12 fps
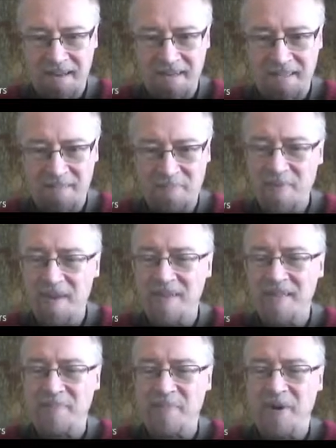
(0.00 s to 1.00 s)

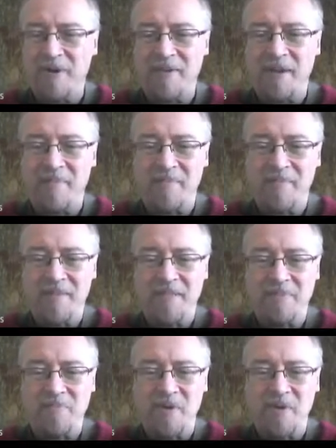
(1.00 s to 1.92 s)
his program this